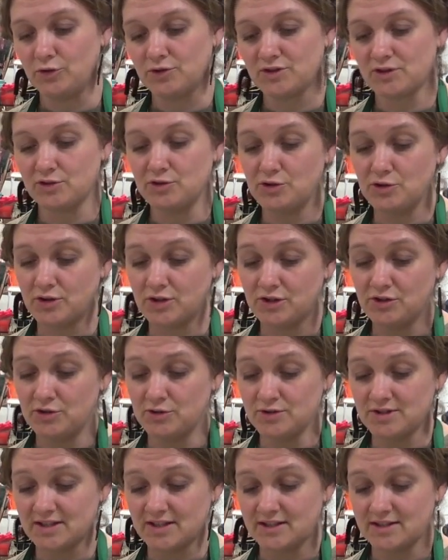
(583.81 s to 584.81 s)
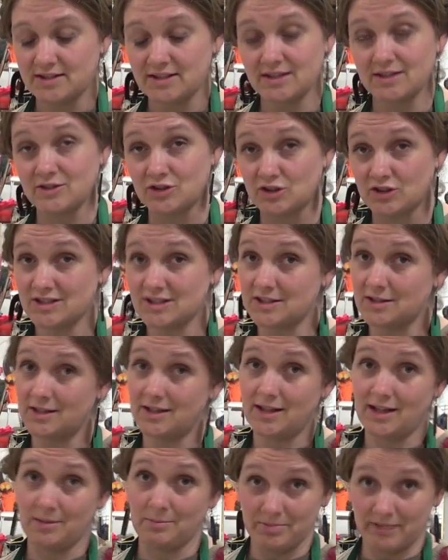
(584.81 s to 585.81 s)
So you can use it just
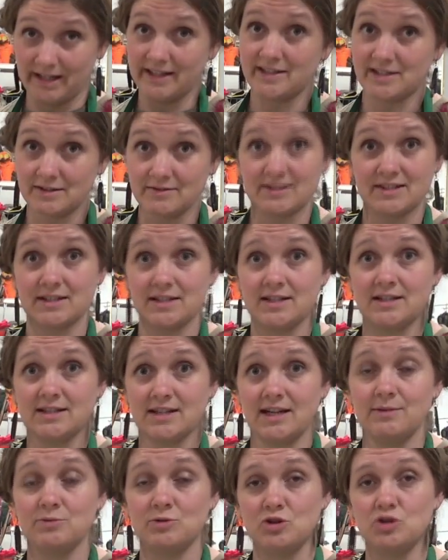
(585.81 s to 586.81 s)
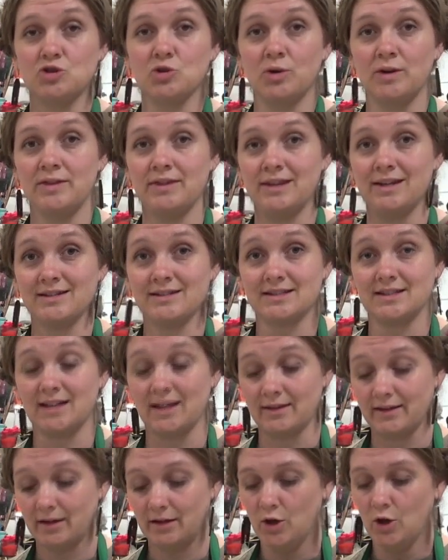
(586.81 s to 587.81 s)
in place of sticky tape to join things
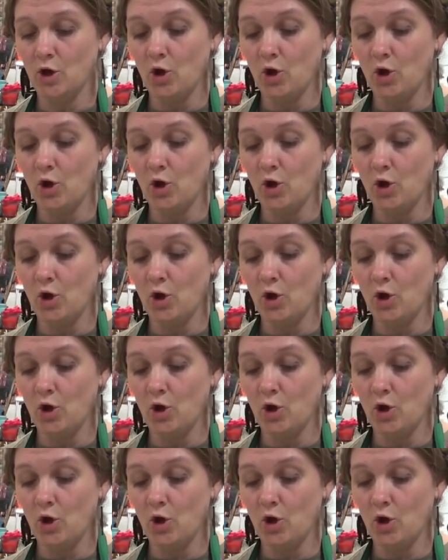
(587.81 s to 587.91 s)
together,